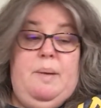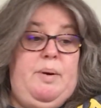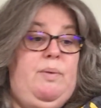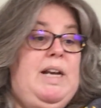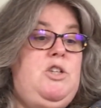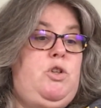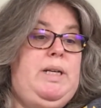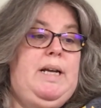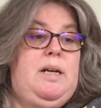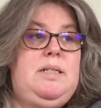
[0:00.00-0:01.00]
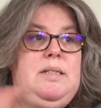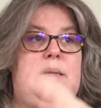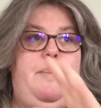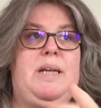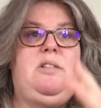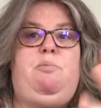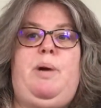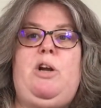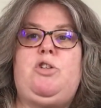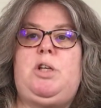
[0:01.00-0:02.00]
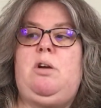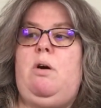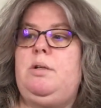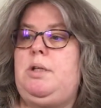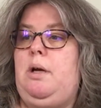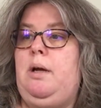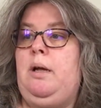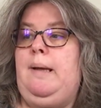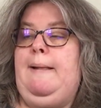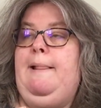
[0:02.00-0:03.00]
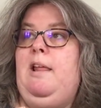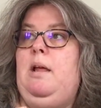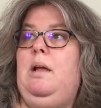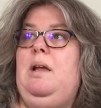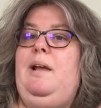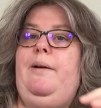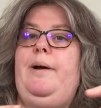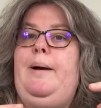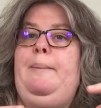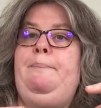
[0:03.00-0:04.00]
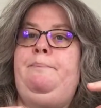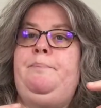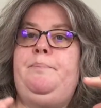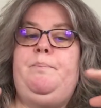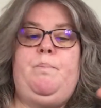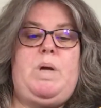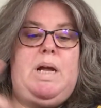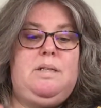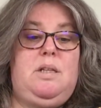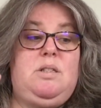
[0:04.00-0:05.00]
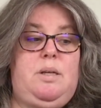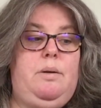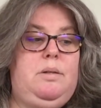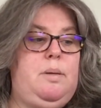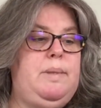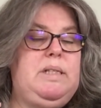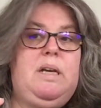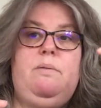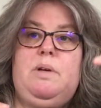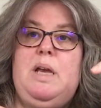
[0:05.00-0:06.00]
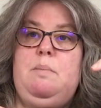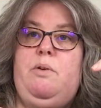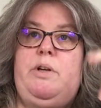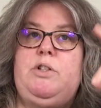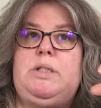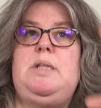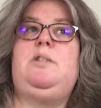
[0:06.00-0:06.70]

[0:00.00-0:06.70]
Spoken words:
But I'm really enjoying that, because it's the mix of brioche and garter. There's something to keep your interest.